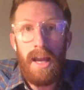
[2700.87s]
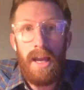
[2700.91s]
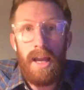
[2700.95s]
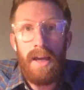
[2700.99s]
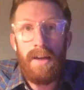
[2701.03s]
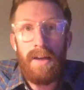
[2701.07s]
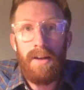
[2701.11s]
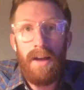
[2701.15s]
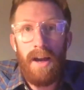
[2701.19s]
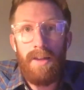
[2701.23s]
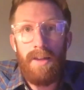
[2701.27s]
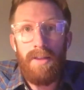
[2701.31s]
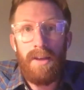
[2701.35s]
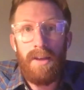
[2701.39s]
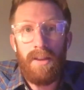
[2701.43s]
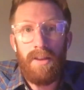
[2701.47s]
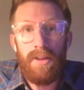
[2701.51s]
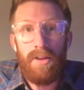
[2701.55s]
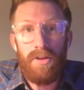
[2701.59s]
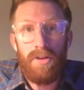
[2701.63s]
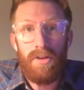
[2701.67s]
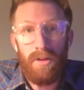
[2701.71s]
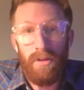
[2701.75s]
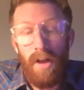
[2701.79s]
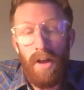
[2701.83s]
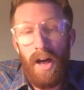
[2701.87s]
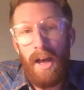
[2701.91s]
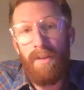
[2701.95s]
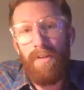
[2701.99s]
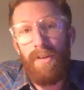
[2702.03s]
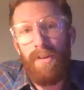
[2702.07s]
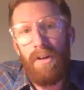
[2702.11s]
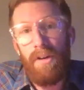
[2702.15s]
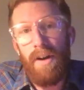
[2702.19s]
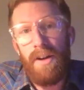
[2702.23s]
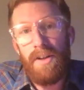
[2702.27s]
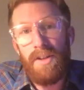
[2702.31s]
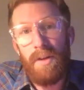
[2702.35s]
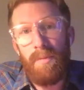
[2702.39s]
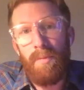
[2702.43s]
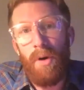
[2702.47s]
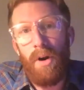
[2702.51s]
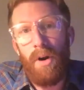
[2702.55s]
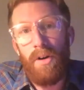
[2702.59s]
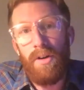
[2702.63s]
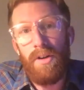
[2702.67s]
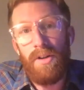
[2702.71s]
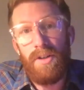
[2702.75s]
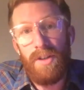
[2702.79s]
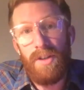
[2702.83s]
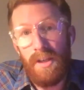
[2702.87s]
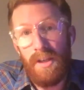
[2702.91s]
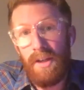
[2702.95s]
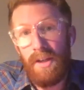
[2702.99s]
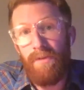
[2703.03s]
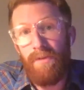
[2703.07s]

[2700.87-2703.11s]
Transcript: And I think that there's a lot of interested partners at